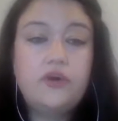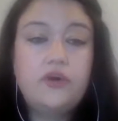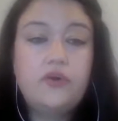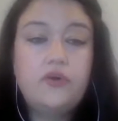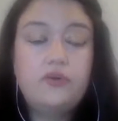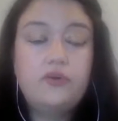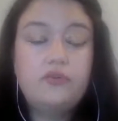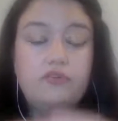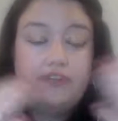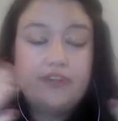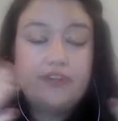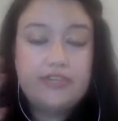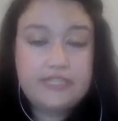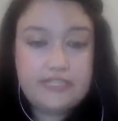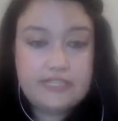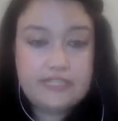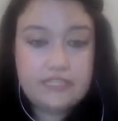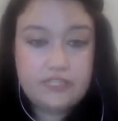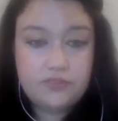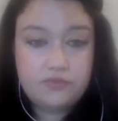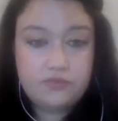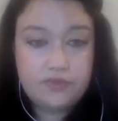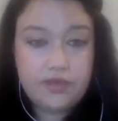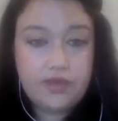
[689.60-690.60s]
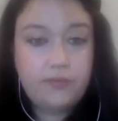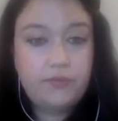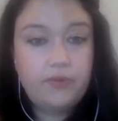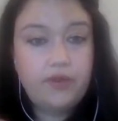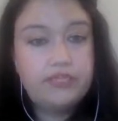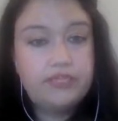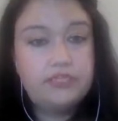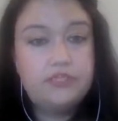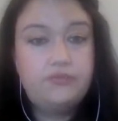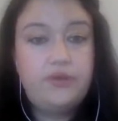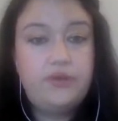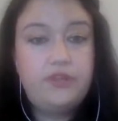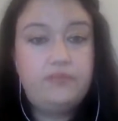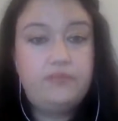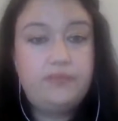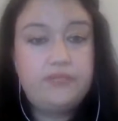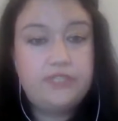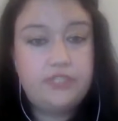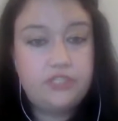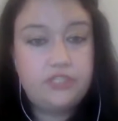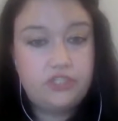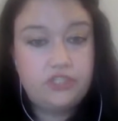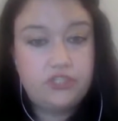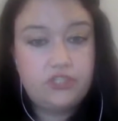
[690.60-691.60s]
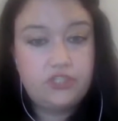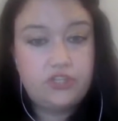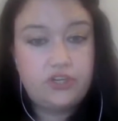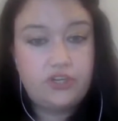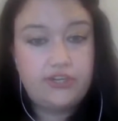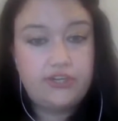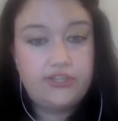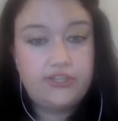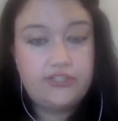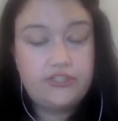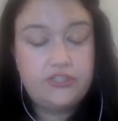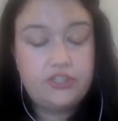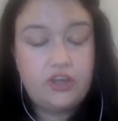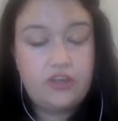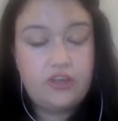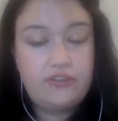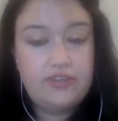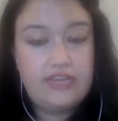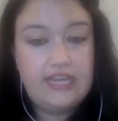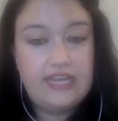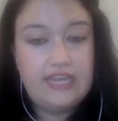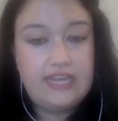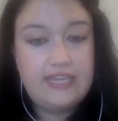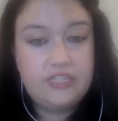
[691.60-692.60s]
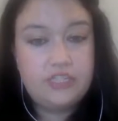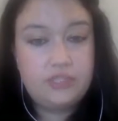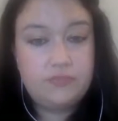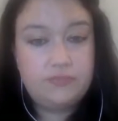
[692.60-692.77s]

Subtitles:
So, for instance, when I worked with petition starters on the